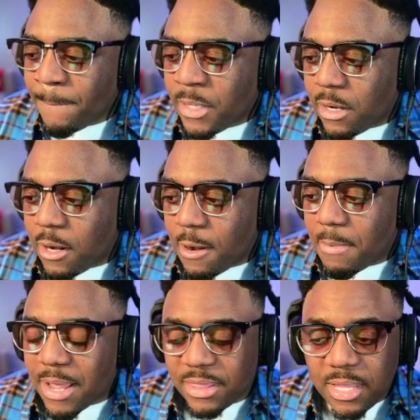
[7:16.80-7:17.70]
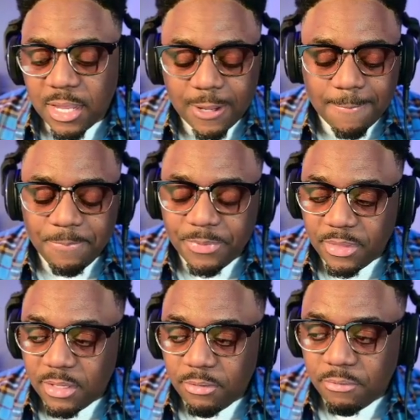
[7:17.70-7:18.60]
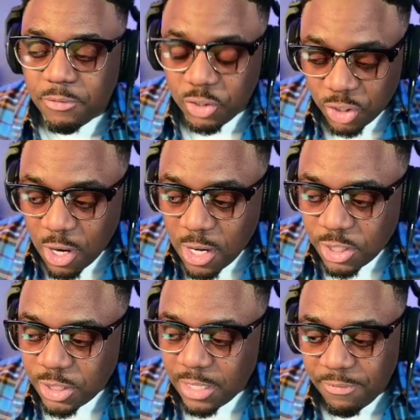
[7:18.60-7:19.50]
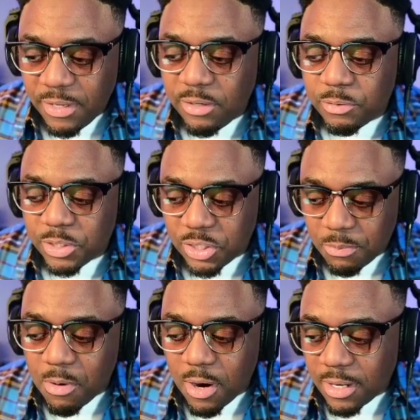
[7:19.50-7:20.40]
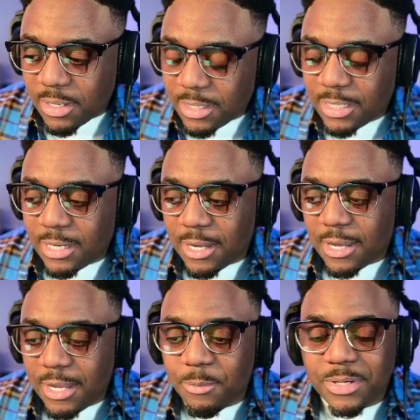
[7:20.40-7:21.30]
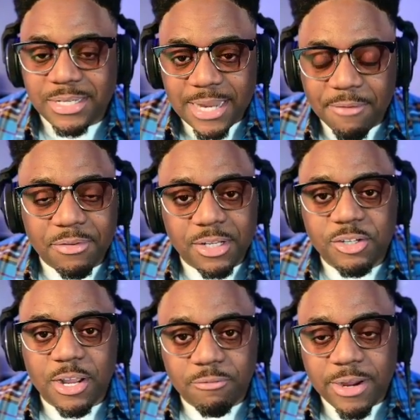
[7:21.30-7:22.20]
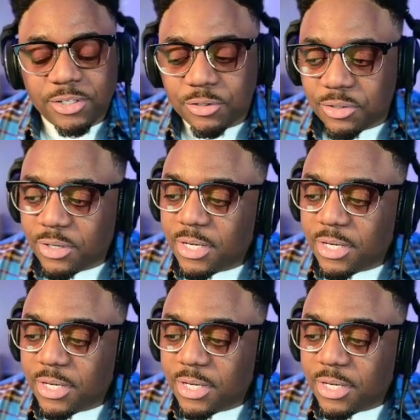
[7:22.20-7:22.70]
I think for Josh, if he was smart, he would definitely try to wrestle.